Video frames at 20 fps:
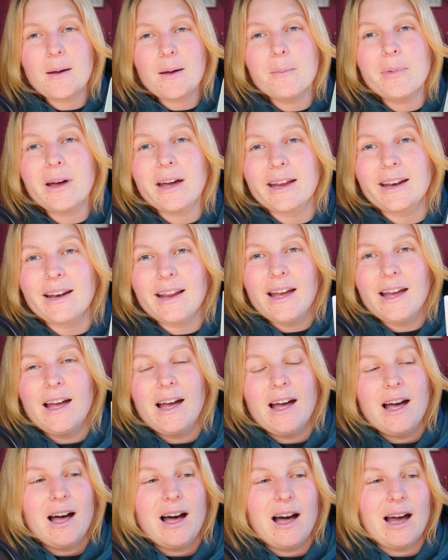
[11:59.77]
But
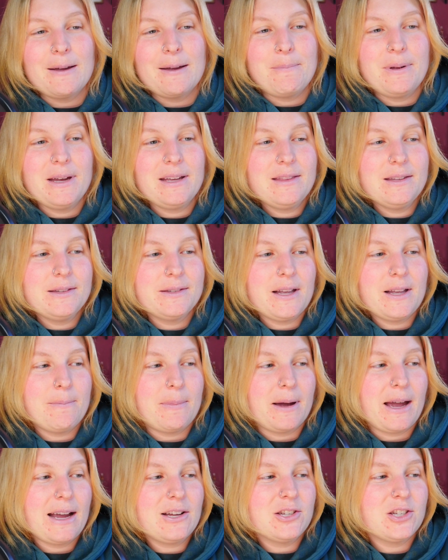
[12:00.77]
I picked this up.
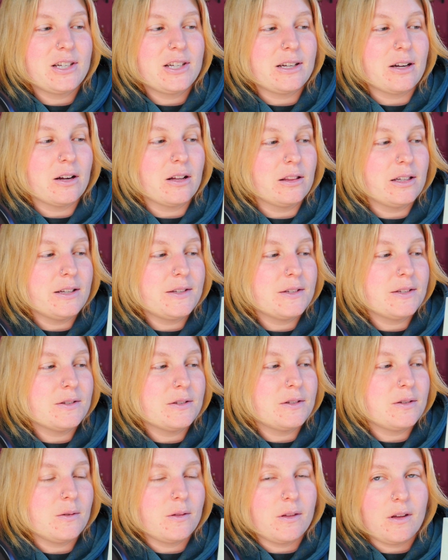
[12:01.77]
I actually
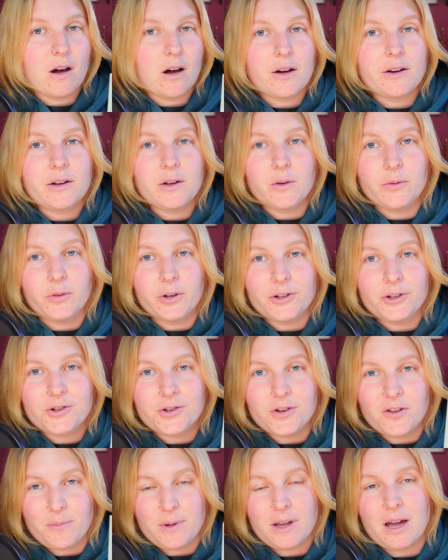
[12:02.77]
listened to the audio
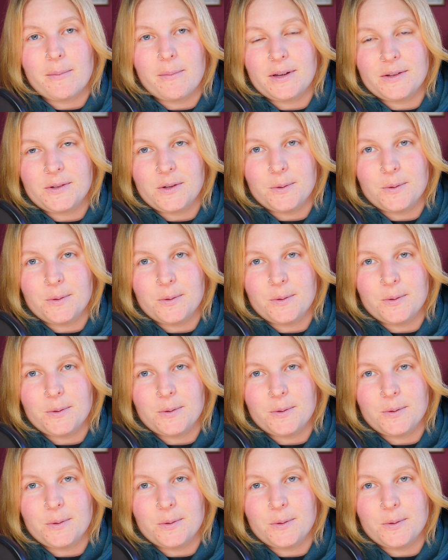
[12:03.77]
version of Becoming